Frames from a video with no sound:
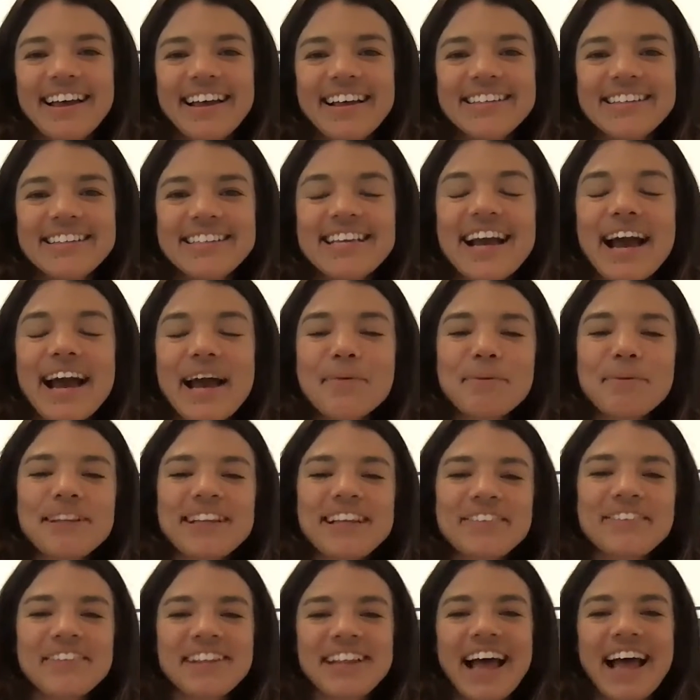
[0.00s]
See, I
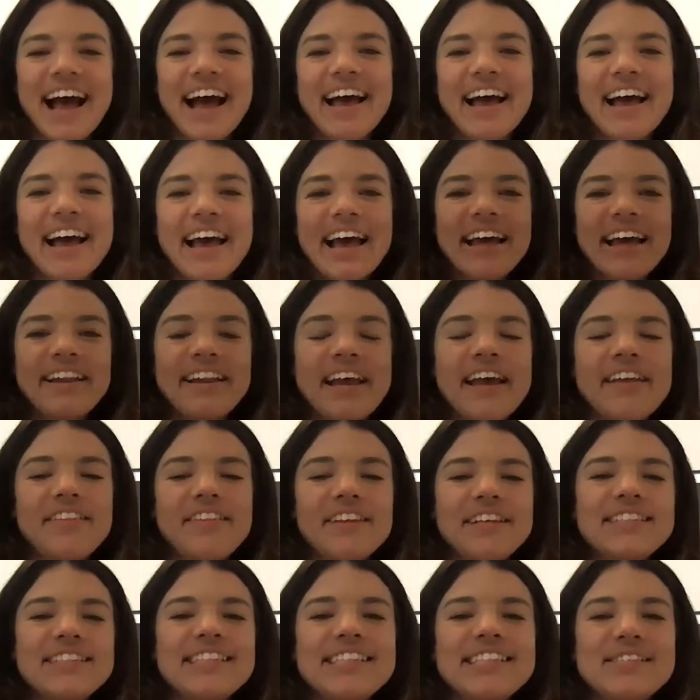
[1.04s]
believe in that. And, and
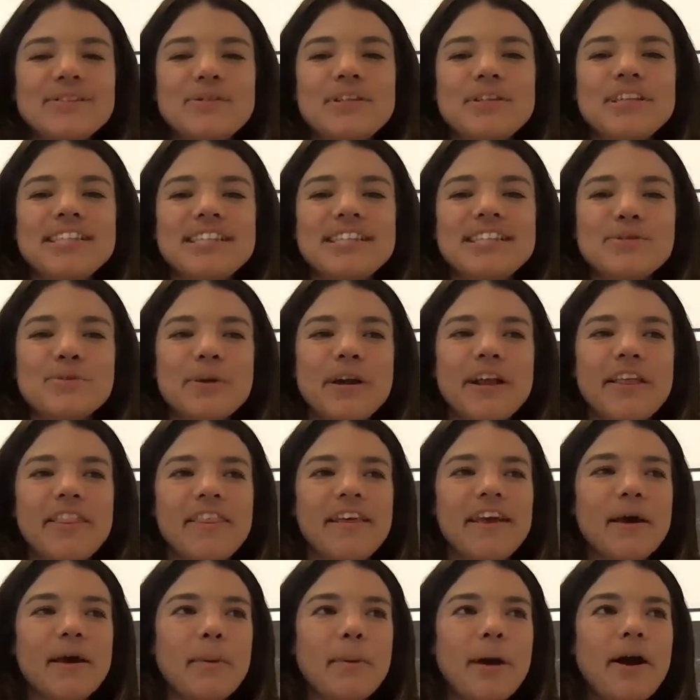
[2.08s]
yeah. this is, this is what I
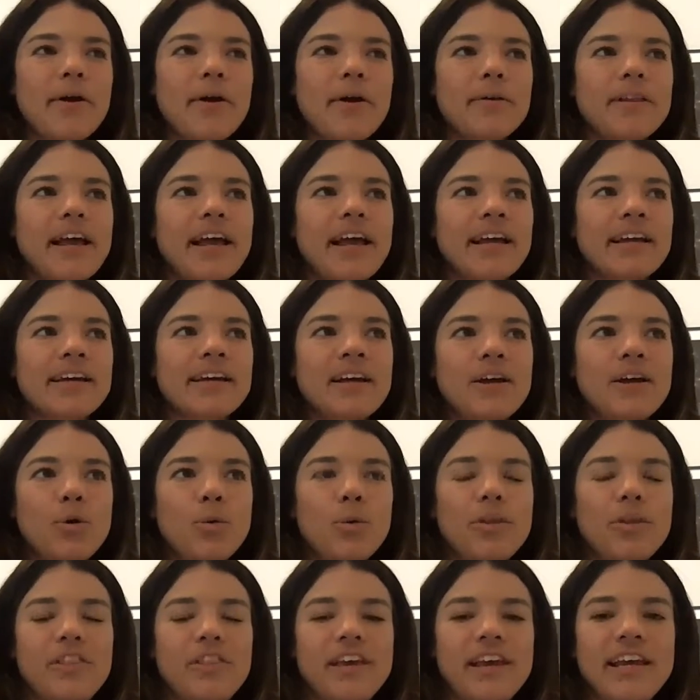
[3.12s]
think about like
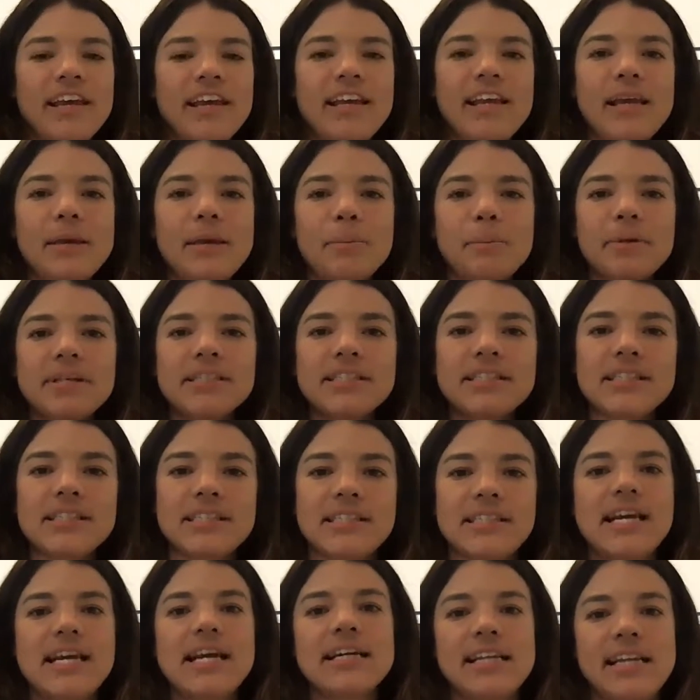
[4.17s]
with any business
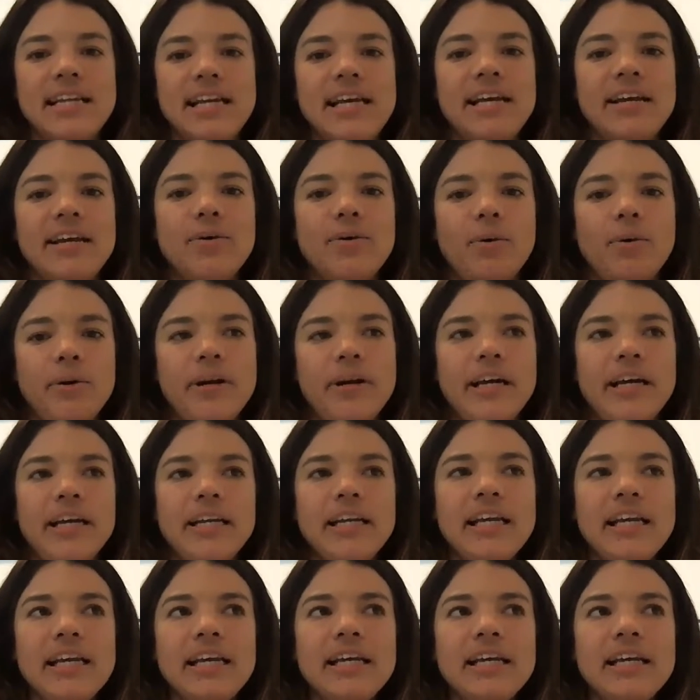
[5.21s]
technique or
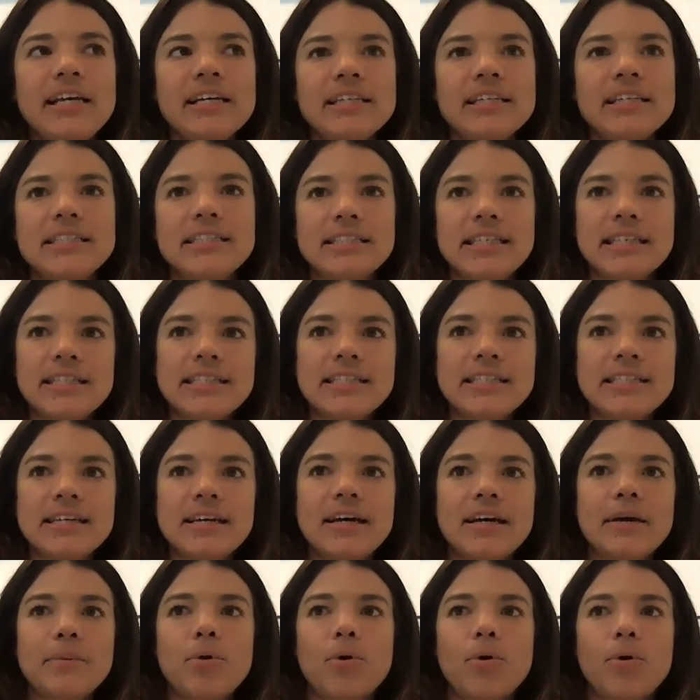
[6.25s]
any
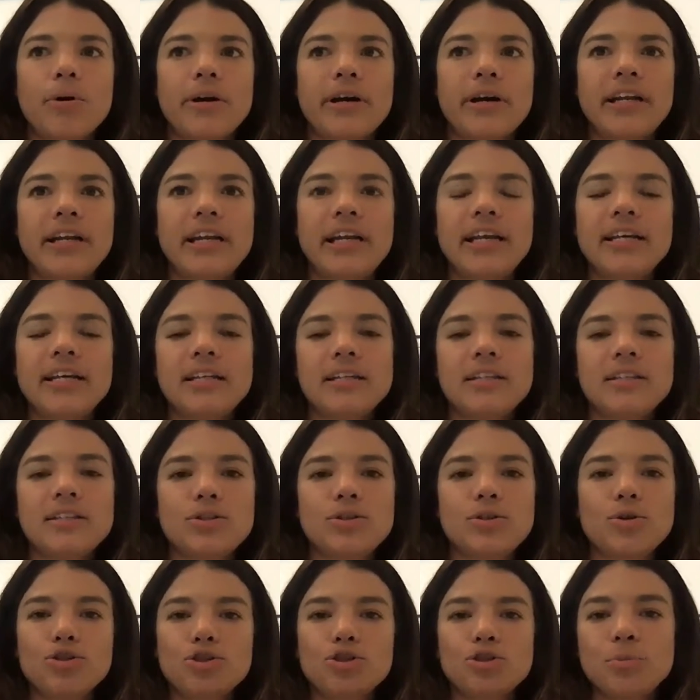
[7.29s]
system or any
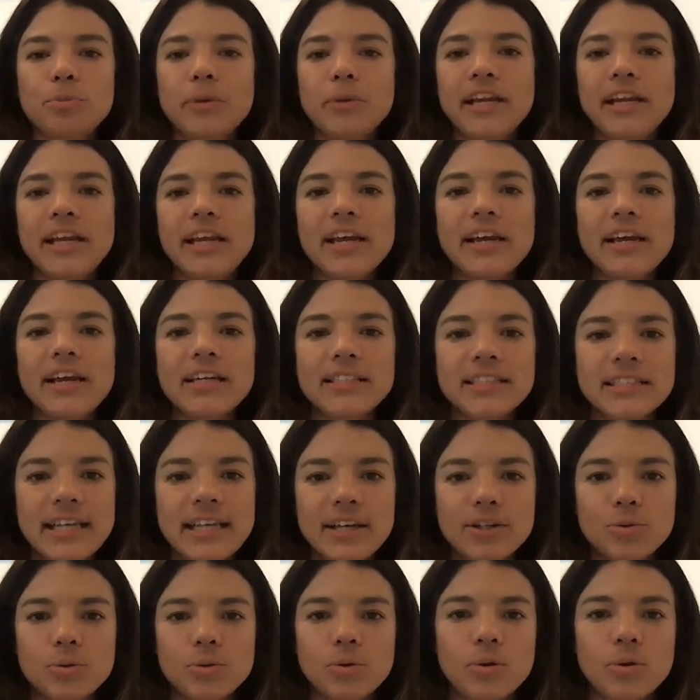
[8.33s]
social media
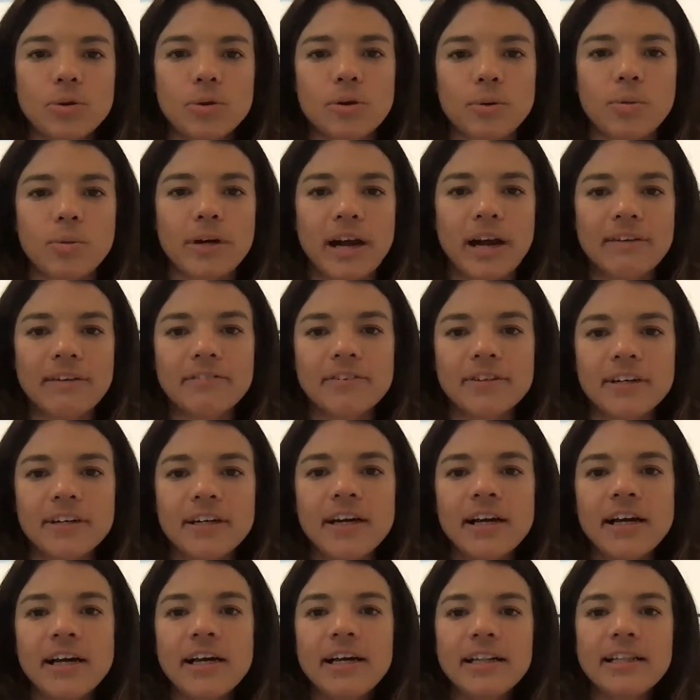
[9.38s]
schedule or
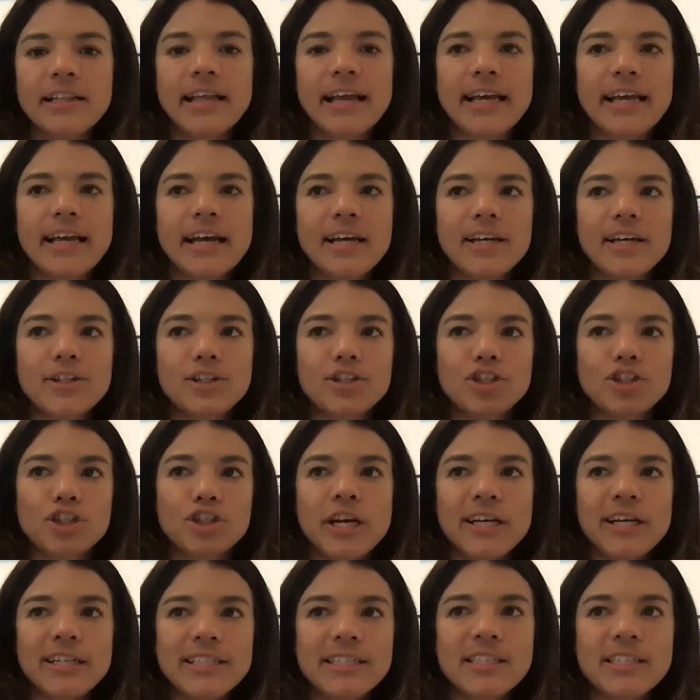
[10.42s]
whatever, like
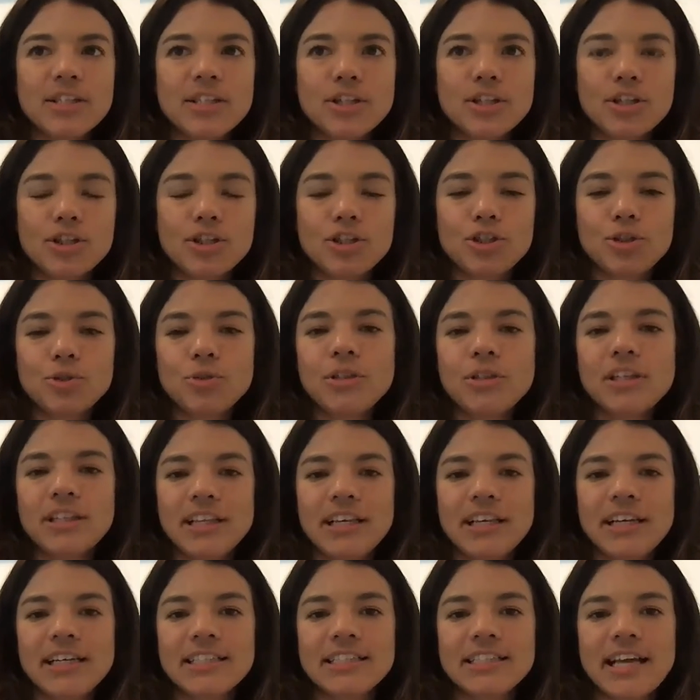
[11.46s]
just do the
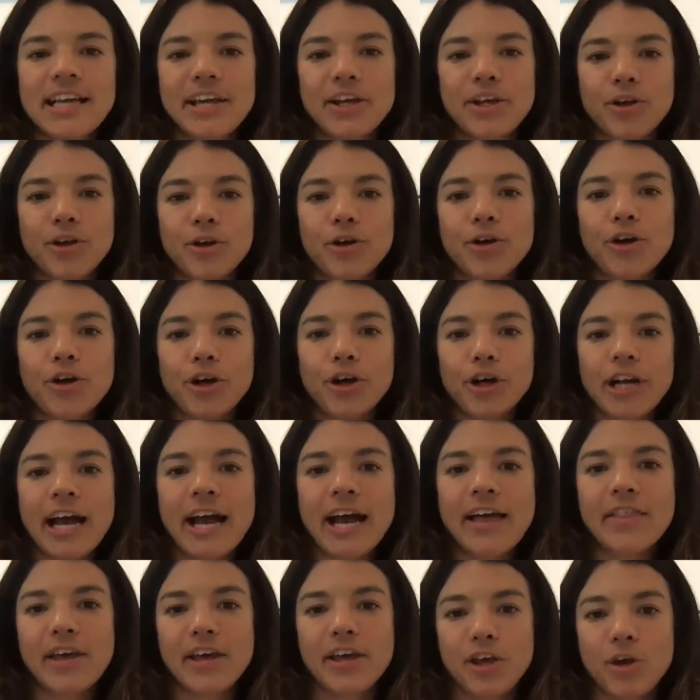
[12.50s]
things that you're good
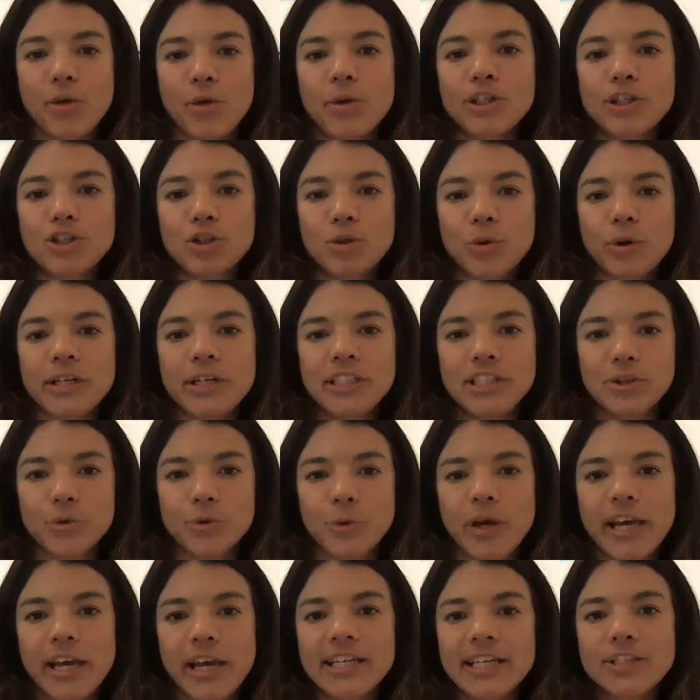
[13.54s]
at that you enjoy
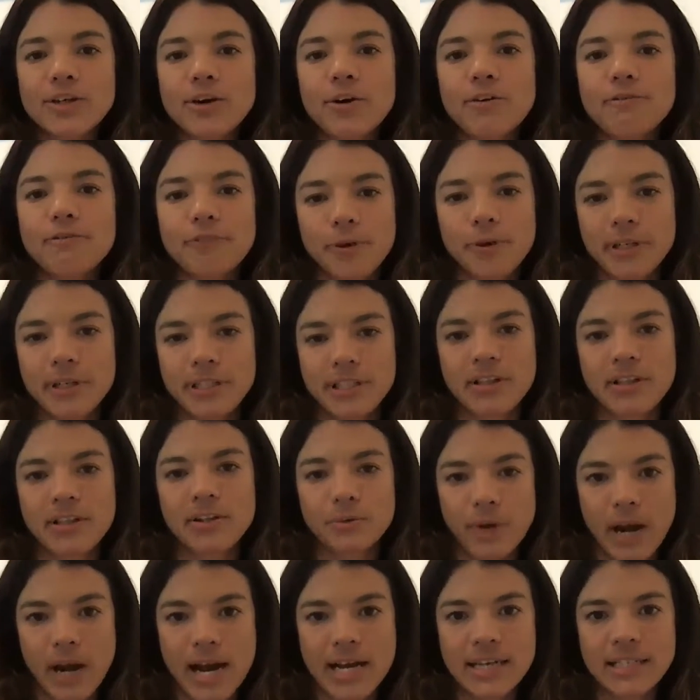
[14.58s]
doing and don't focus on the
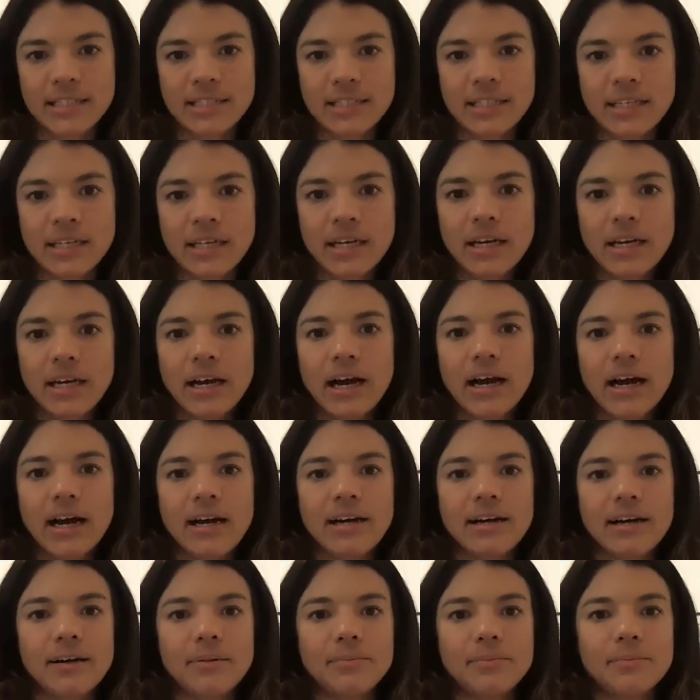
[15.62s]
rest
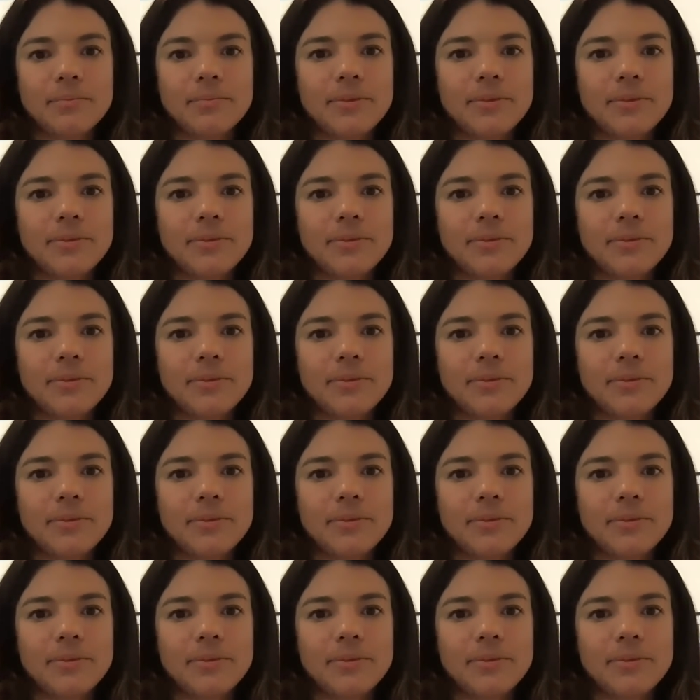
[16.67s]
um,